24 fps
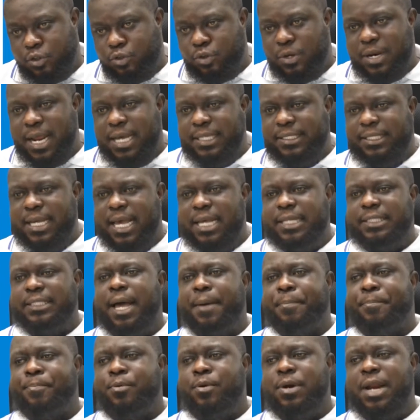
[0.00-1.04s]
So in essence,
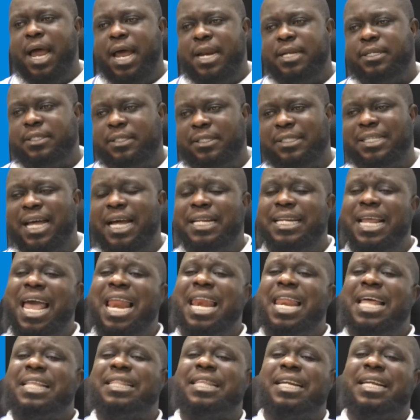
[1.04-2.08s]
that polarity, that
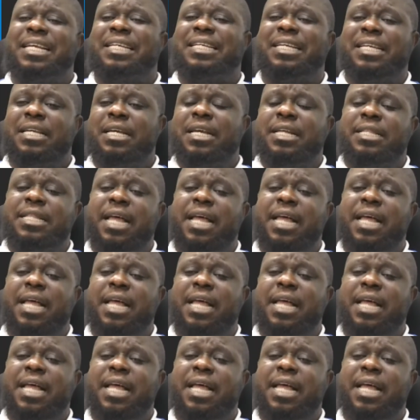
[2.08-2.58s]
electric,